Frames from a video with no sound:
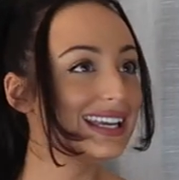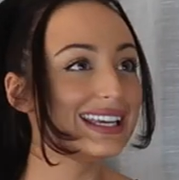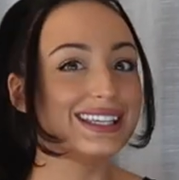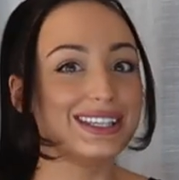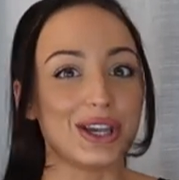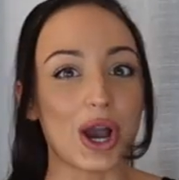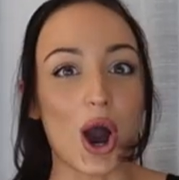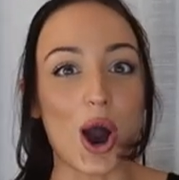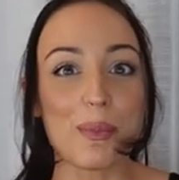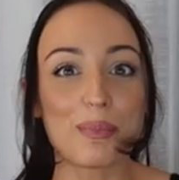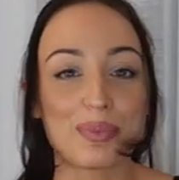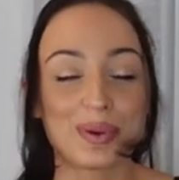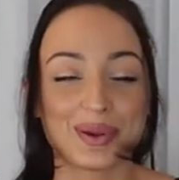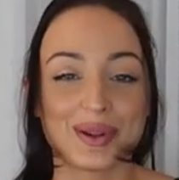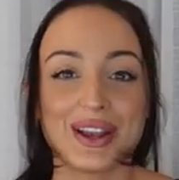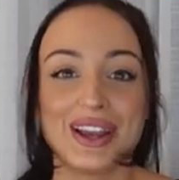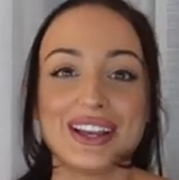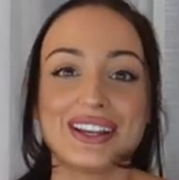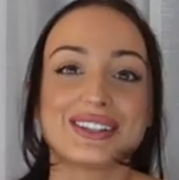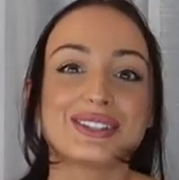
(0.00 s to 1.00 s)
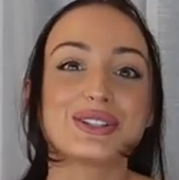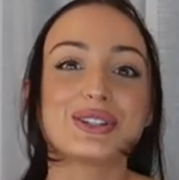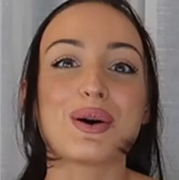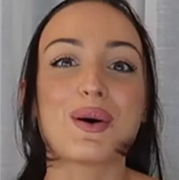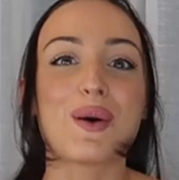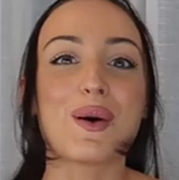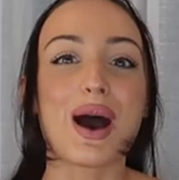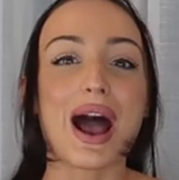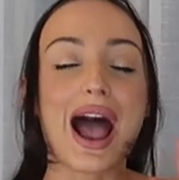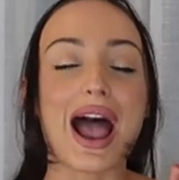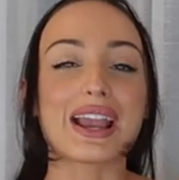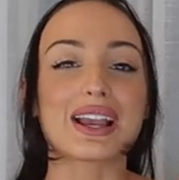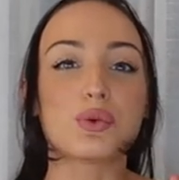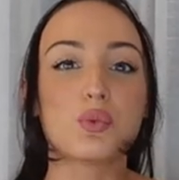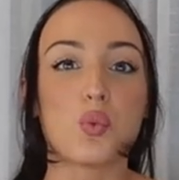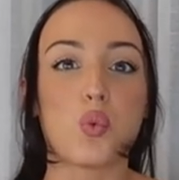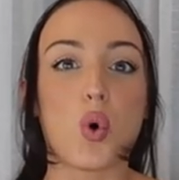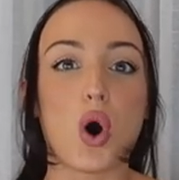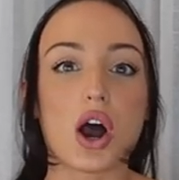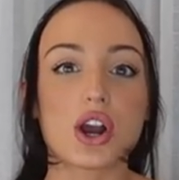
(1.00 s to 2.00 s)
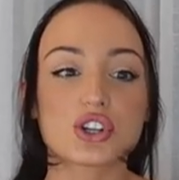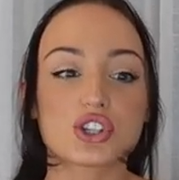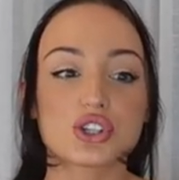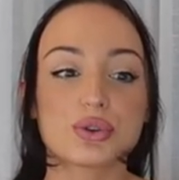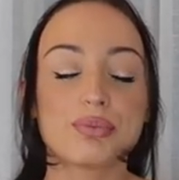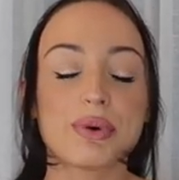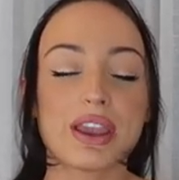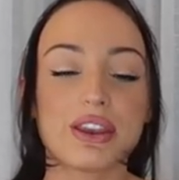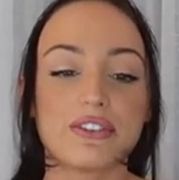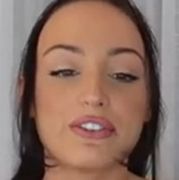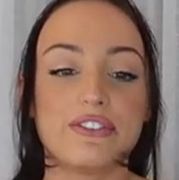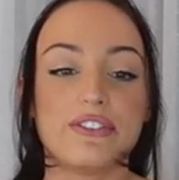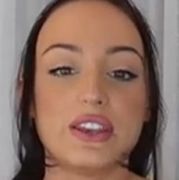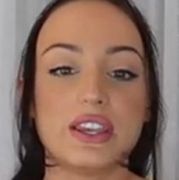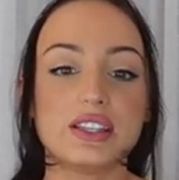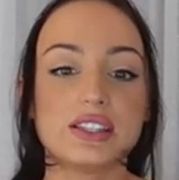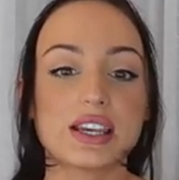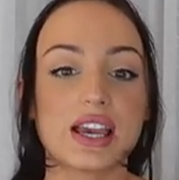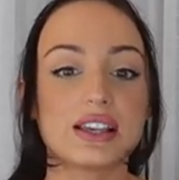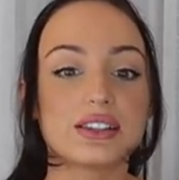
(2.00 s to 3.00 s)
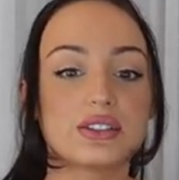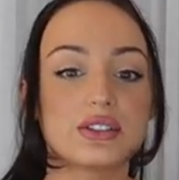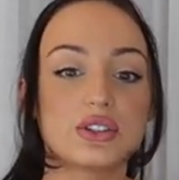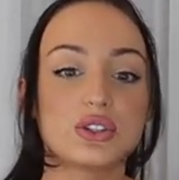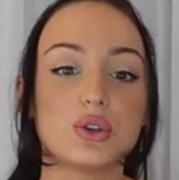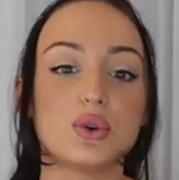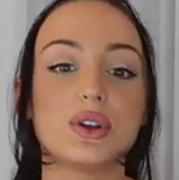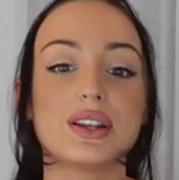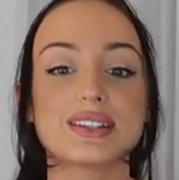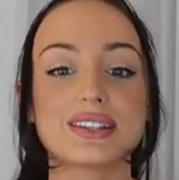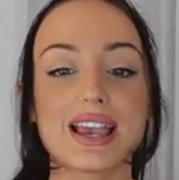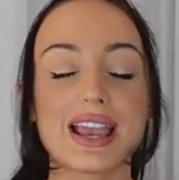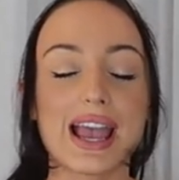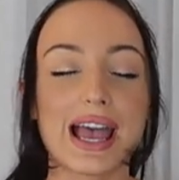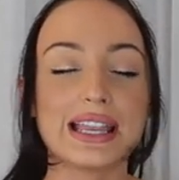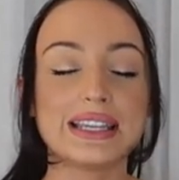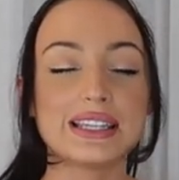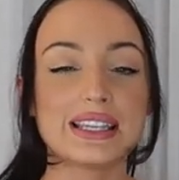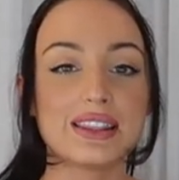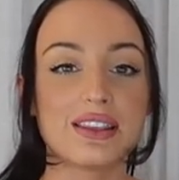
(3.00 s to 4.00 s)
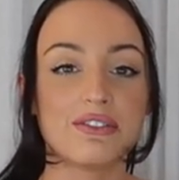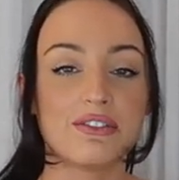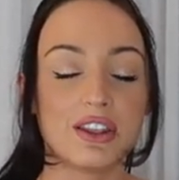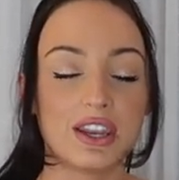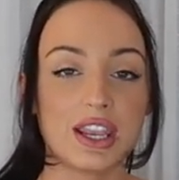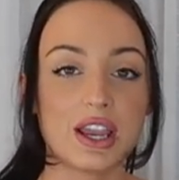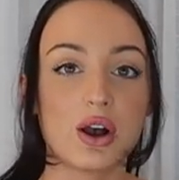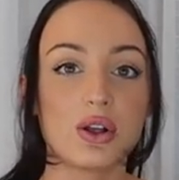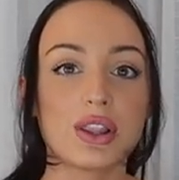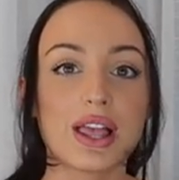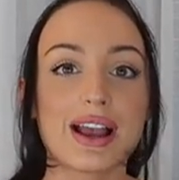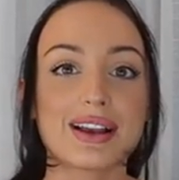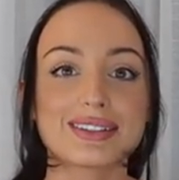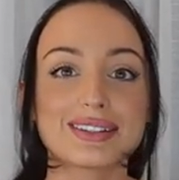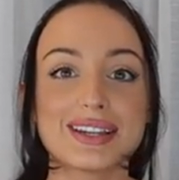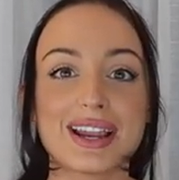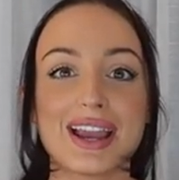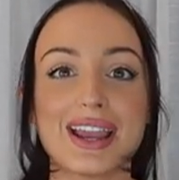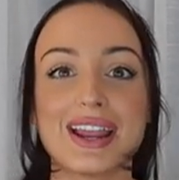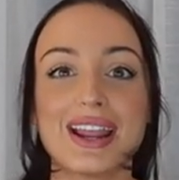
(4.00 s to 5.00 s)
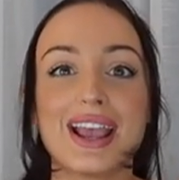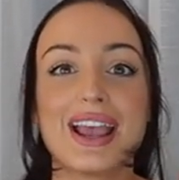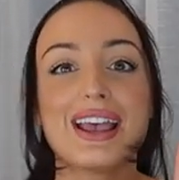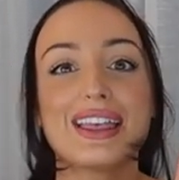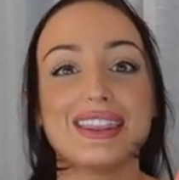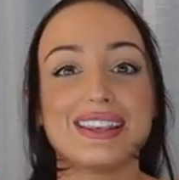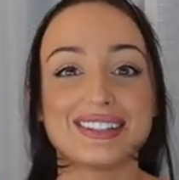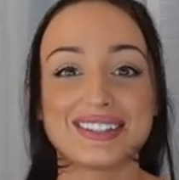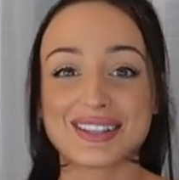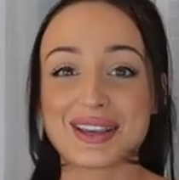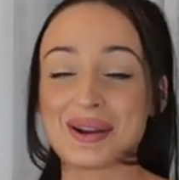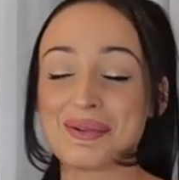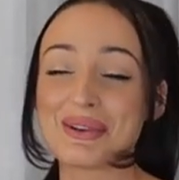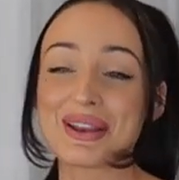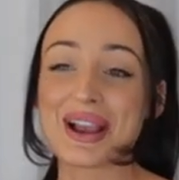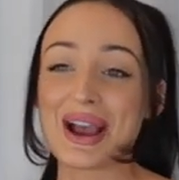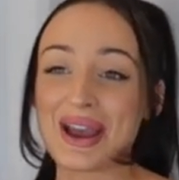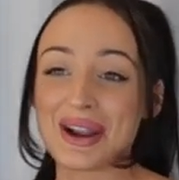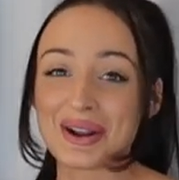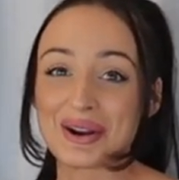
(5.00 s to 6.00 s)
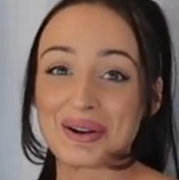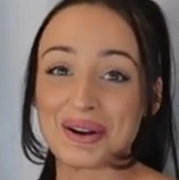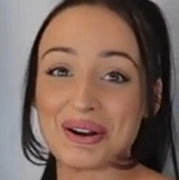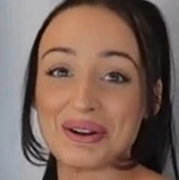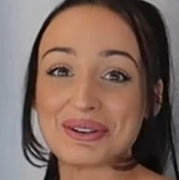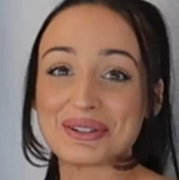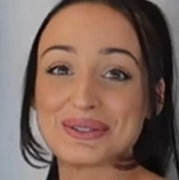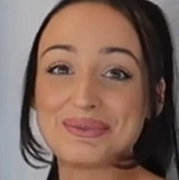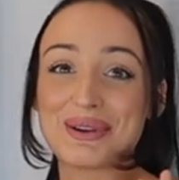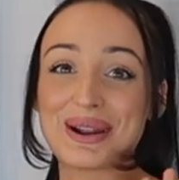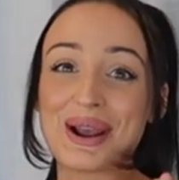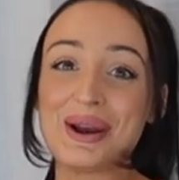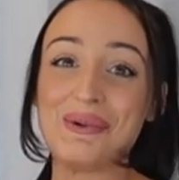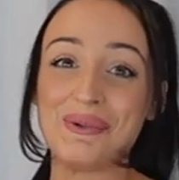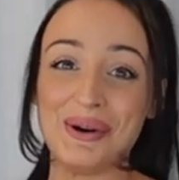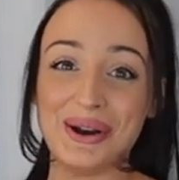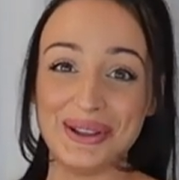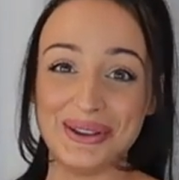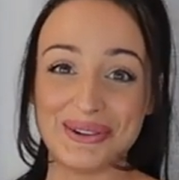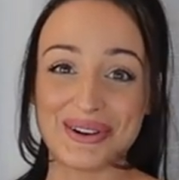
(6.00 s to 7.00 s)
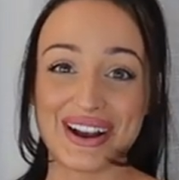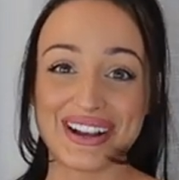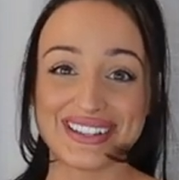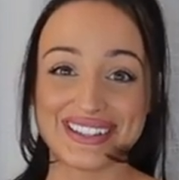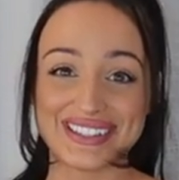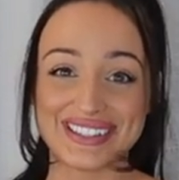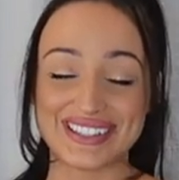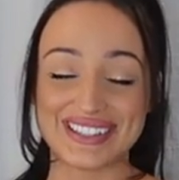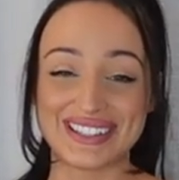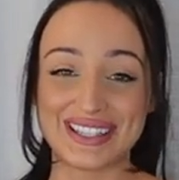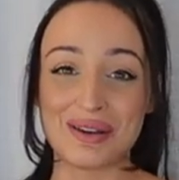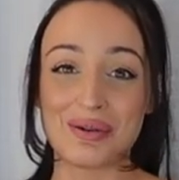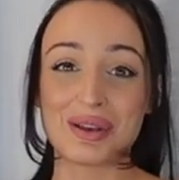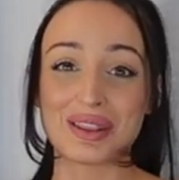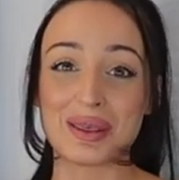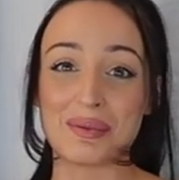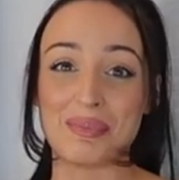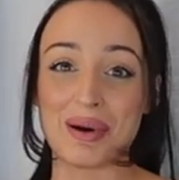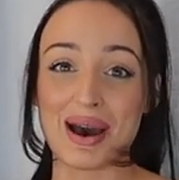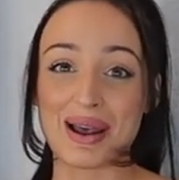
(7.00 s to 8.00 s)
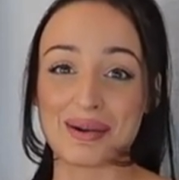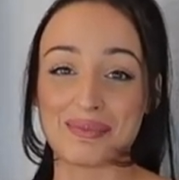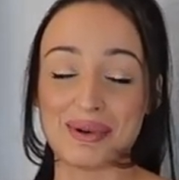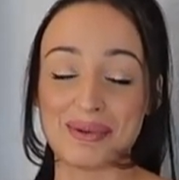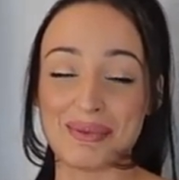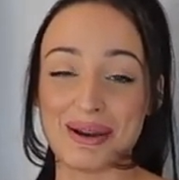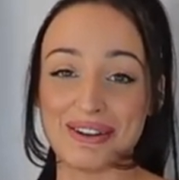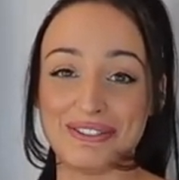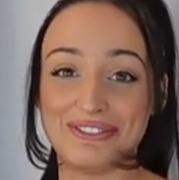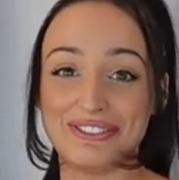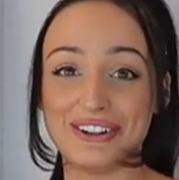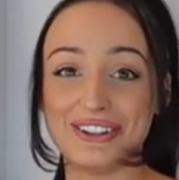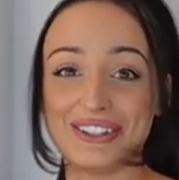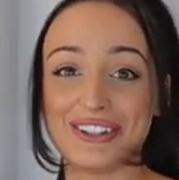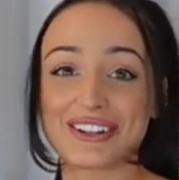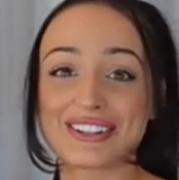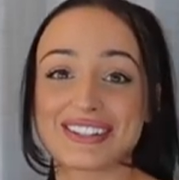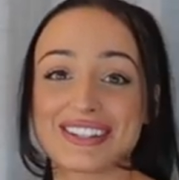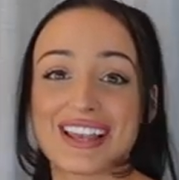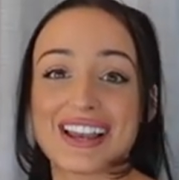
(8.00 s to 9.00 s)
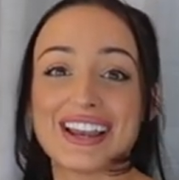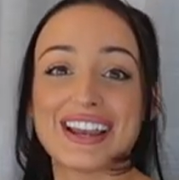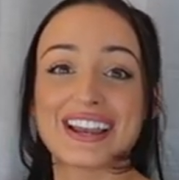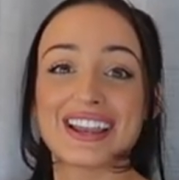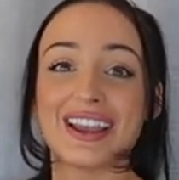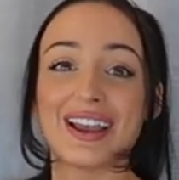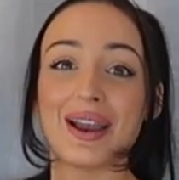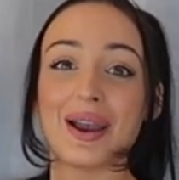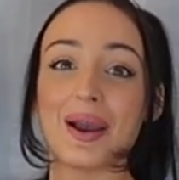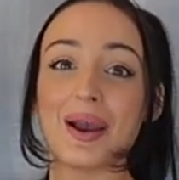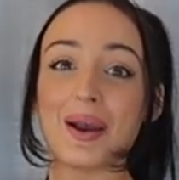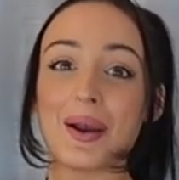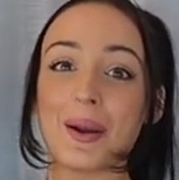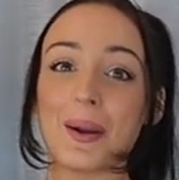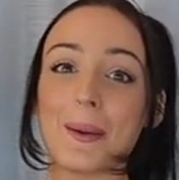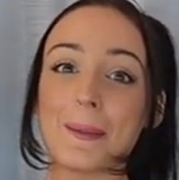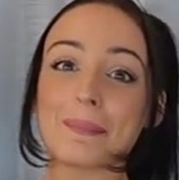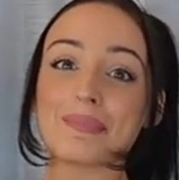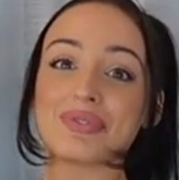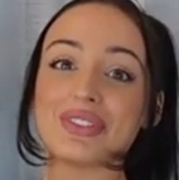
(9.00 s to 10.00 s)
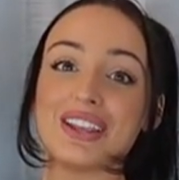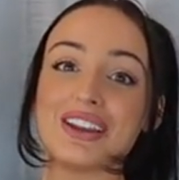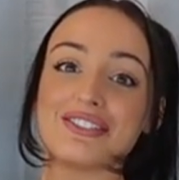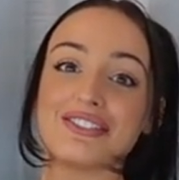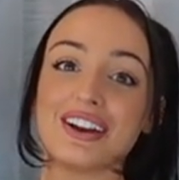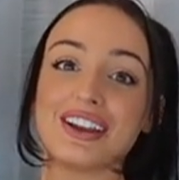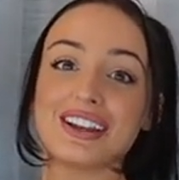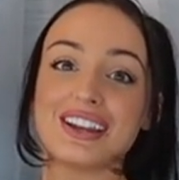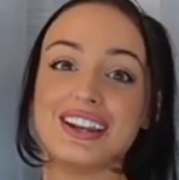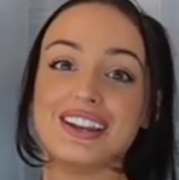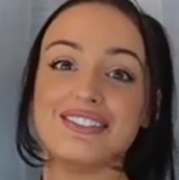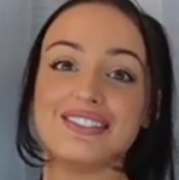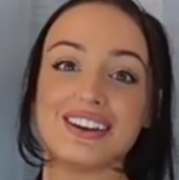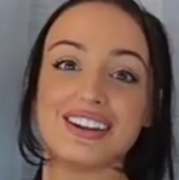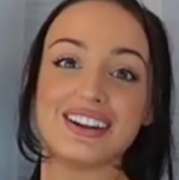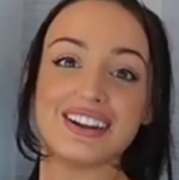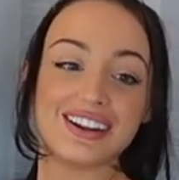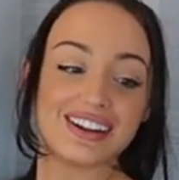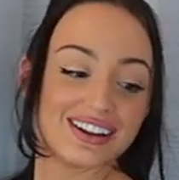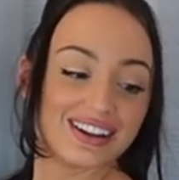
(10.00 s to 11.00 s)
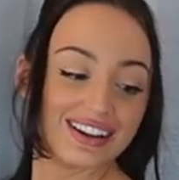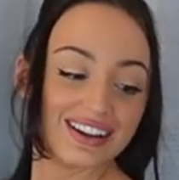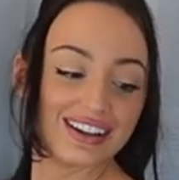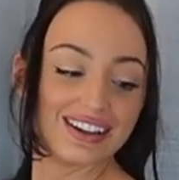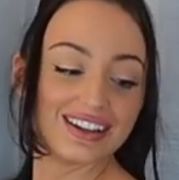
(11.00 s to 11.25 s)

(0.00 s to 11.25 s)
Yup. So I washed my feet as soon as I ended the video last night. This is gonna be kind of gross, but I want you guys to see what the bottom of my foot looks like. If I could even